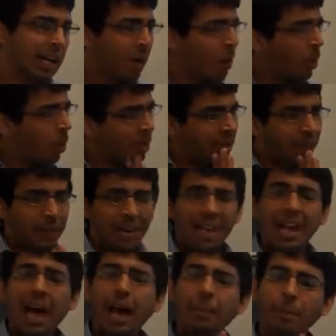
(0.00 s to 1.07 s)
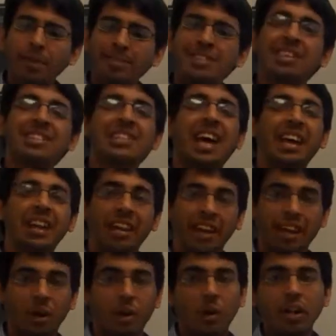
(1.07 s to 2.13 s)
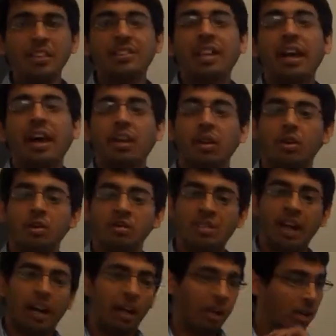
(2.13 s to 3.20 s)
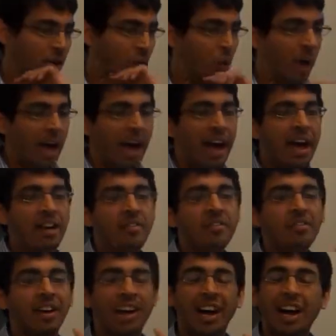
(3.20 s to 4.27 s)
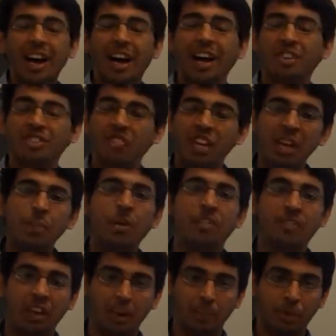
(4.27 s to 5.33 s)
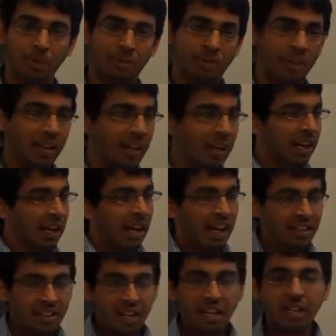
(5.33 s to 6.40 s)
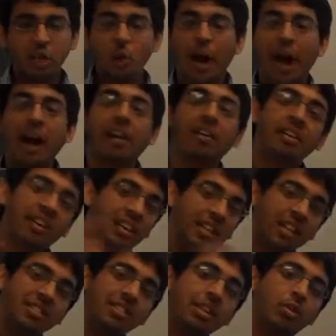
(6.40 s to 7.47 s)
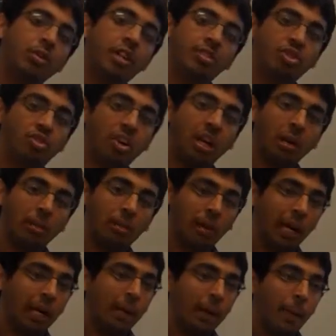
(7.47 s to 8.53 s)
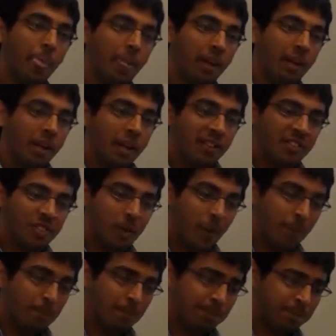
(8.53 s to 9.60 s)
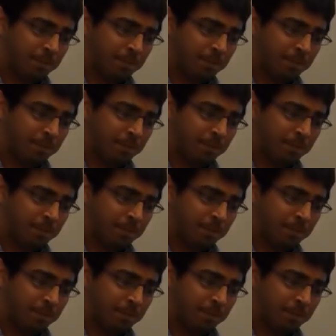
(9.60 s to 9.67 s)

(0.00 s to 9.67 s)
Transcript: What typically happens in a channel encoding scenario is that you have a stream of inputs, and then you add redundancy to that stream, right? So,